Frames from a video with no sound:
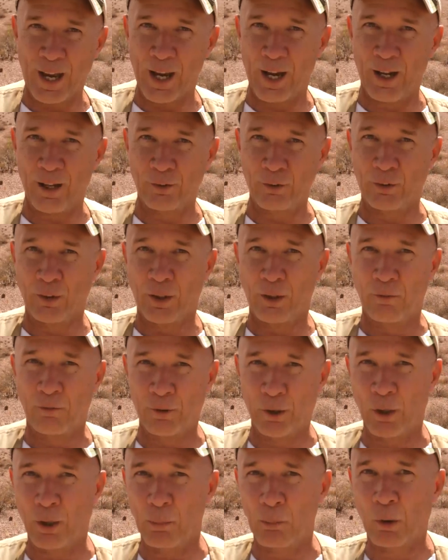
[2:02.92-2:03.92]
has
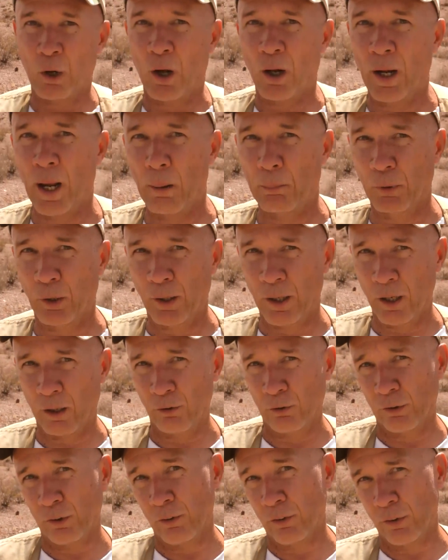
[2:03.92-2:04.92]
very broad
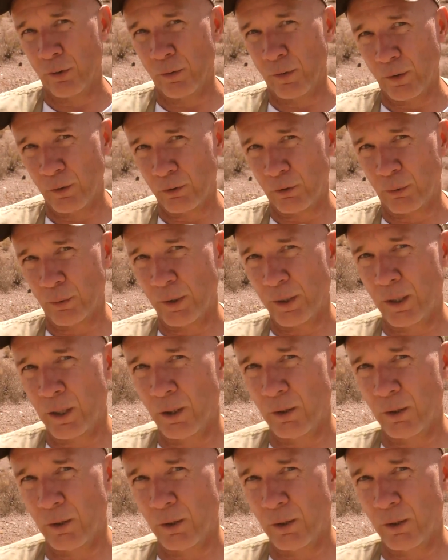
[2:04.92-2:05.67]
applications in these 3